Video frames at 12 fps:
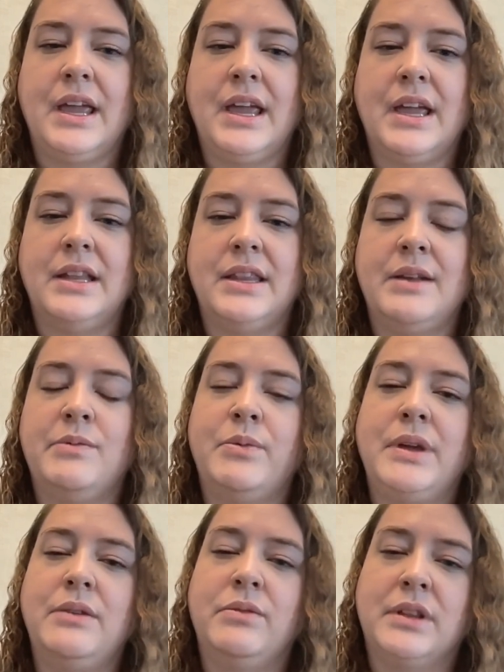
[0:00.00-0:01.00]
And then
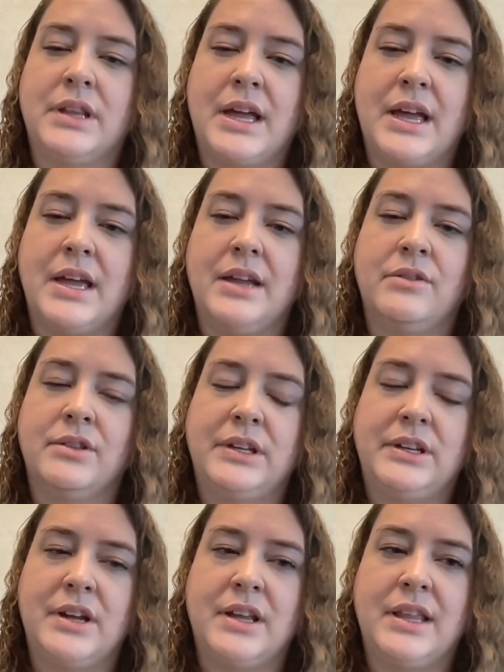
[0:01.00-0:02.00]
we rely or
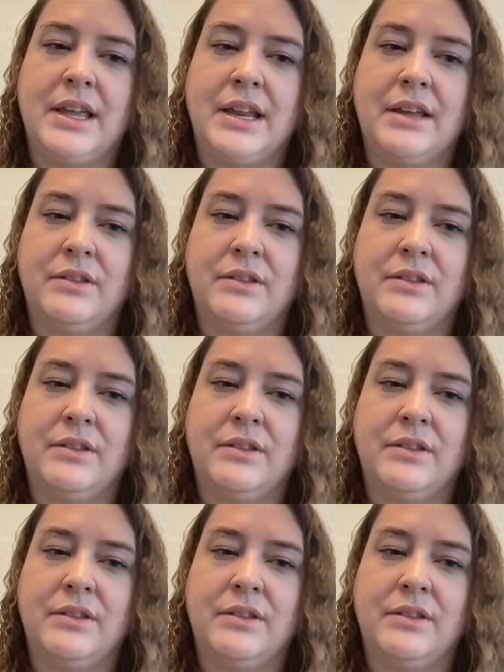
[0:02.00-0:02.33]
lean on that